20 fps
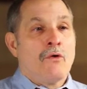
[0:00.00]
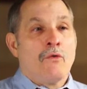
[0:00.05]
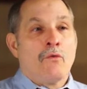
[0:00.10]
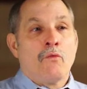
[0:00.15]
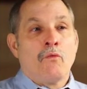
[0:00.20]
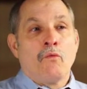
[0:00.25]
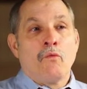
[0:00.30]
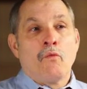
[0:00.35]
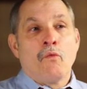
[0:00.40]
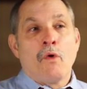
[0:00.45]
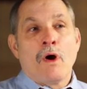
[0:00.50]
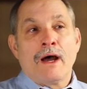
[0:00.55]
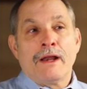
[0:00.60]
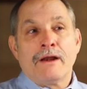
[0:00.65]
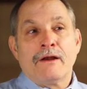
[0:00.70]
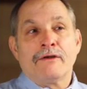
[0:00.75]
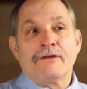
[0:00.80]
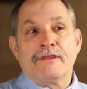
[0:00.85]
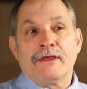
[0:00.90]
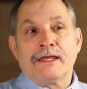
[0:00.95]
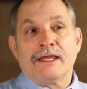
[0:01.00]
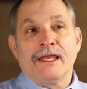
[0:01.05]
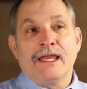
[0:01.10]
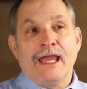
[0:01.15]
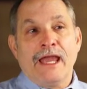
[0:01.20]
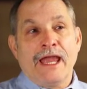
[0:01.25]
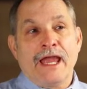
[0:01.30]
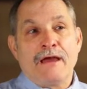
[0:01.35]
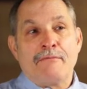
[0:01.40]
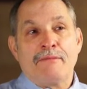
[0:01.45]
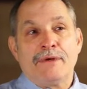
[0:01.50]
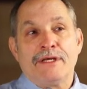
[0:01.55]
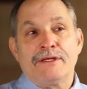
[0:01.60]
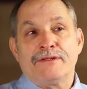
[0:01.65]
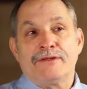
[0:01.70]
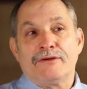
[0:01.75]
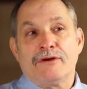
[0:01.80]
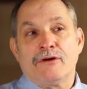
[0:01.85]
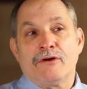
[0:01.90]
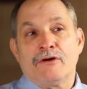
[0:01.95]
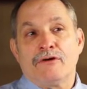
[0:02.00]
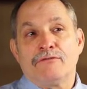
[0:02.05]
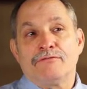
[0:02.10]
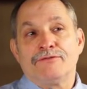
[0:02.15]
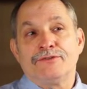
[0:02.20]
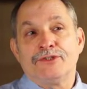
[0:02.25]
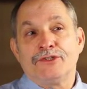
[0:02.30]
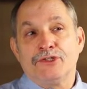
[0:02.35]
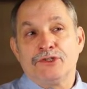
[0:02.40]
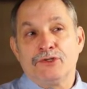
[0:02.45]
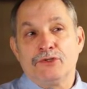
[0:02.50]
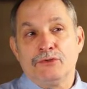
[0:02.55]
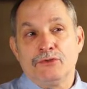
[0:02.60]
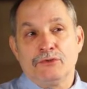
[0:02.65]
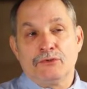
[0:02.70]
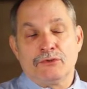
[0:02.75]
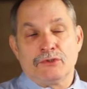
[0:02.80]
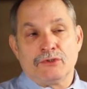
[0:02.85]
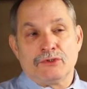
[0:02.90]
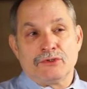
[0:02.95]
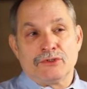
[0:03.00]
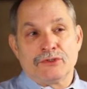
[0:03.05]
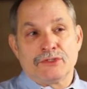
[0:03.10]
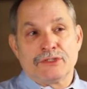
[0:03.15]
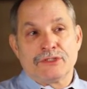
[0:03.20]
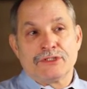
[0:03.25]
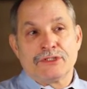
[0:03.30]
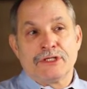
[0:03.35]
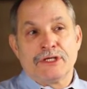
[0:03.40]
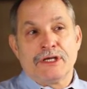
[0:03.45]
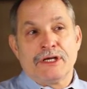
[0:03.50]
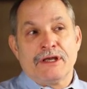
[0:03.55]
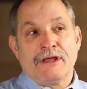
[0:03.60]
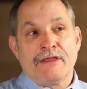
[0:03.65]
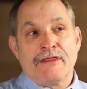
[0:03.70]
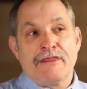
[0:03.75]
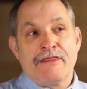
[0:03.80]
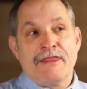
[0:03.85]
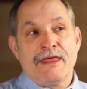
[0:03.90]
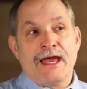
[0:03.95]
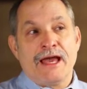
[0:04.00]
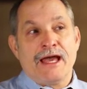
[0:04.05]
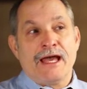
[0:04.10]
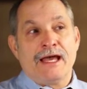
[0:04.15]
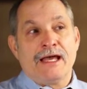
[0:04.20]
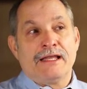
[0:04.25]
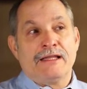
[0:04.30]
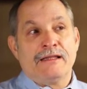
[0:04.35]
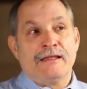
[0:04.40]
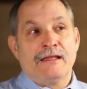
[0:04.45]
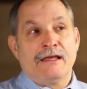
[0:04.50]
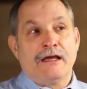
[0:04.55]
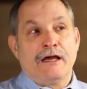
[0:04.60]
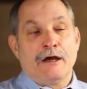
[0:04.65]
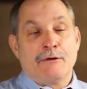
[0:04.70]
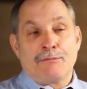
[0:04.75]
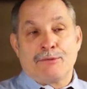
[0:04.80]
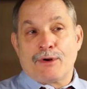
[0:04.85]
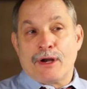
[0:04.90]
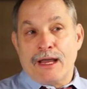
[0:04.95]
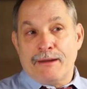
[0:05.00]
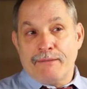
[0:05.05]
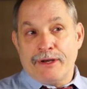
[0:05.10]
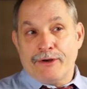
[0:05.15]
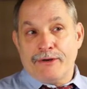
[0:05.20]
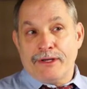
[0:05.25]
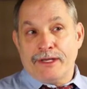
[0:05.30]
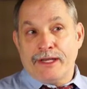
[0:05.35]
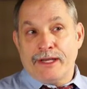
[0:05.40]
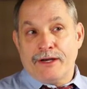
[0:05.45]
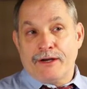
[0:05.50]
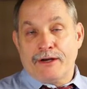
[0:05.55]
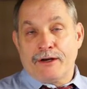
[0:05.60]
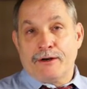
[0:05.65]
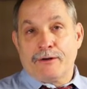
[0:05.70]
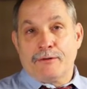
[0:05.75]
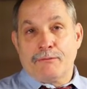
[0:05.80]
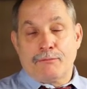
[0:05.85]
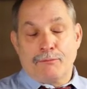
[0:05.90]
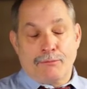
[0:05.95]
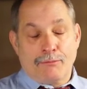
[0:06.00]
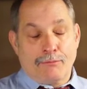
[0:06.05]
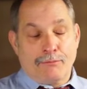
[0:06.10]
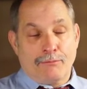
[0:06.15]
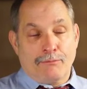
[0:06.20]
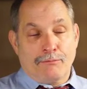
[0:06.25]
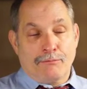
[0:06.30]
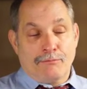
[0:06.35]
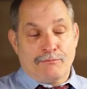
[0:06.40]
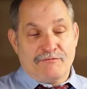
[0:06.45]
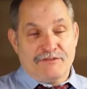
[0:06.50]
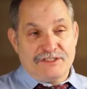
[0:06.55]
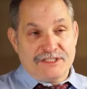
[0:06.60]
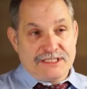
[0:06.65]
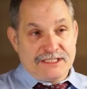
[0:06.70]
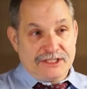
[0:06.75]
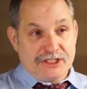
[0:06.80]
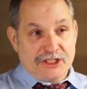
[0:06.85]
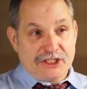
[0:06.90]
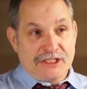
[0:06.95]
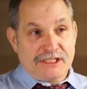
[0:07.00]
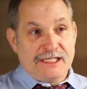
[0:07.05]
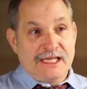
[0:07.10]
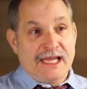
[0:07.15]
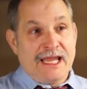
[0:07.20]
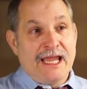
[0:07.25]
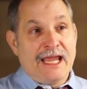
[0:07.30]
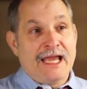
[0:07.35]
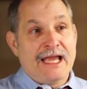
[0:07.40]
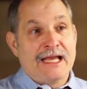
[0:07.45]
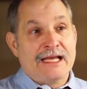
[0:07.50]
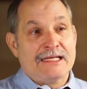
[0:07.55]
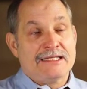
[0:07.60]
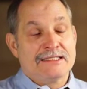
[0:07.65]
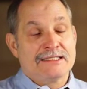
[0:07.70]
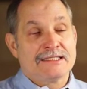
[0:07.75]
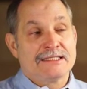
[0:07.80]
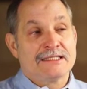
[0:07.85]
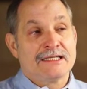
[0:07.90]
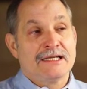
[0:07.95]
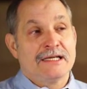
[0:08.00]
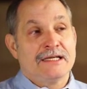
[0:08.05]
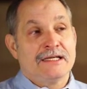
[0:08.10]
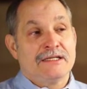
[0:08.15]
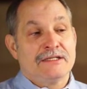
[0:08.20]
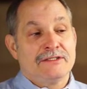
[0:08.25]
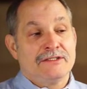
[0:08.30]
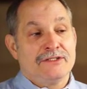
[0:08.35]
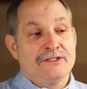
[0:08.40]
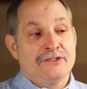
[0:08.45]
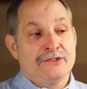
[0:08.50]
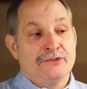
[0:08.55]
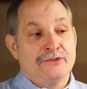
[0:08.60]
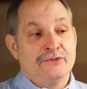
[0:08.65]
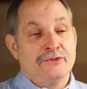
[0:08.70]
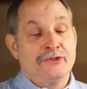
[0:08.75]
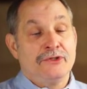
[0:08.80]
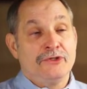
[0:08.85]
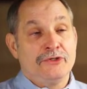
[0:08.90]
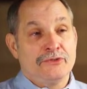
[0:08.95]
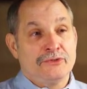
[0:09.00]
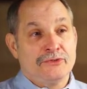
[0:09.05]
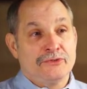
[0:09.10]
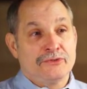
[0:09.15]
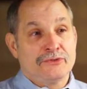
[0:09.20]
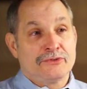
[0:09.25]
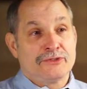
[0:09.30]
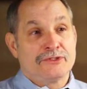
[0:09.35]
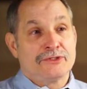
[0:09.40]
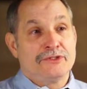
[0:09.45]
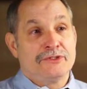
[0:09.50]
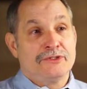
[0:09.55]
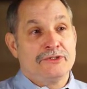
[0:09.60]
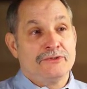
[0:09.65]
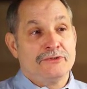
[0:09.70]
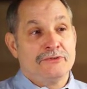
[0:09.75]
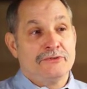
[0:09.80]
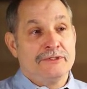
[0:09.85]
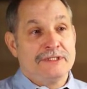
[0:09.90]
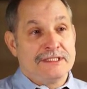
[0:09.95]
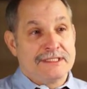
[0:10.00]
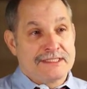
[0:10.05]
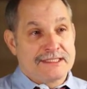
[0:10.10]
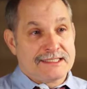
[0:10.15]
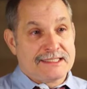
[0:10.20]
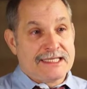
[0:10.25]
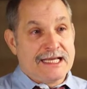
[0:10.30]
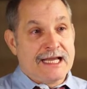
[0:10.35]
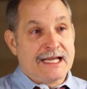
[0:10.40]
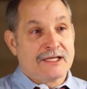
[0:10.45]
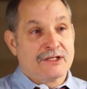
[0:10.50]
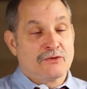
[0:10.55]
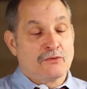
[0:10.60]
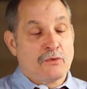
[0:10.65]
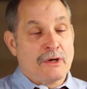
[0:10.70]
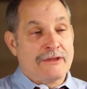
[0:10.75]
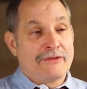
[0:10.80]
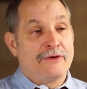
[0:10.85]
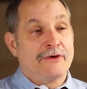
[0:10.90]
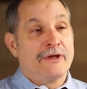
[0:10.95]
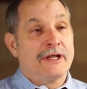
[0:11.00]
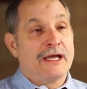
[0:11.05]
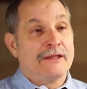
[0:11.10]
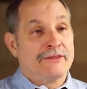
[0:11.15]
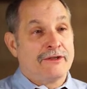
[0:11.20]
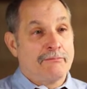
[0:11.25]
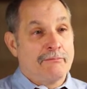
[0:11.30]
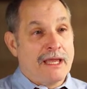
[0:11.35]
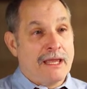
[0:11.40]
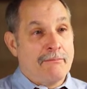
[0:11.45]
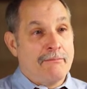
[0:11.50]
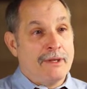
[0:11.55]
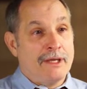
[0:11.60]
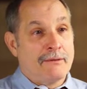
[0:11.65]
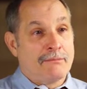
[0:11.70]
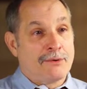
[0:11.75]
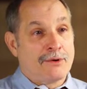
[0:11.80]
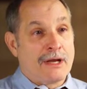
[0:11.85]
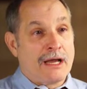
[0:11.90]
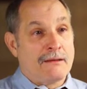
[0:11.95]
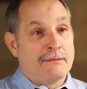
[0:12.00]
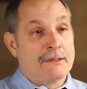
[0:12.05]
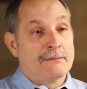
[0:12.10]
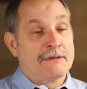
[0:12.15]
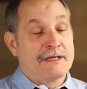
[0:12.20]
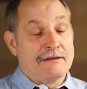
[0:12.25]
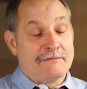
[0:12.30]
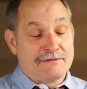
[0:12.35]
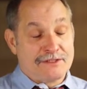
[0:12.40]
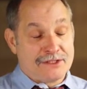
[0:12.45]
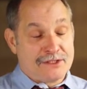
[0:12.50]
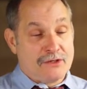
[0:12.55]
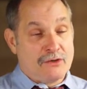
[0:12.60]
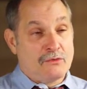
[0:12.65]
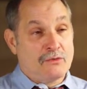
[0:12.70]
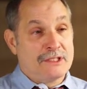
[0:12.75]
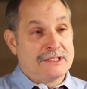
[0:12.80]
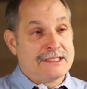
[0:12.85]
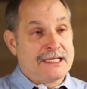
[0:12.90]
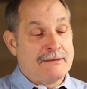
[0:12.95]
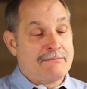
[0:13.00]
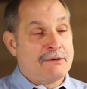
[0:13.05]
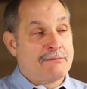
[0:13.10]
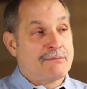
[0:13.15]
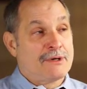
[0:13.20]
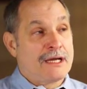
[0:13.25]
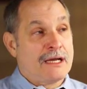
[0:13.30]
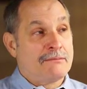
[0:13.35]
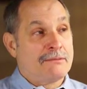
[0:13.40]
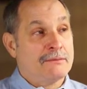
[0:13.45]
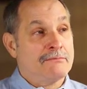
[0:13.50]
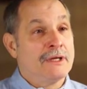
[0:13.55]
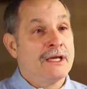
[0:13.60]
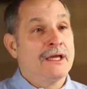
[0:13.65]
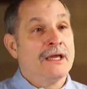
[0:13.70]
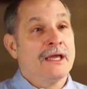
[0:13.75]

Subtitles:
What are the gamut of tools that a primary care physician has to use to dissect whether or not there may be a problem, and if so, what type of problem?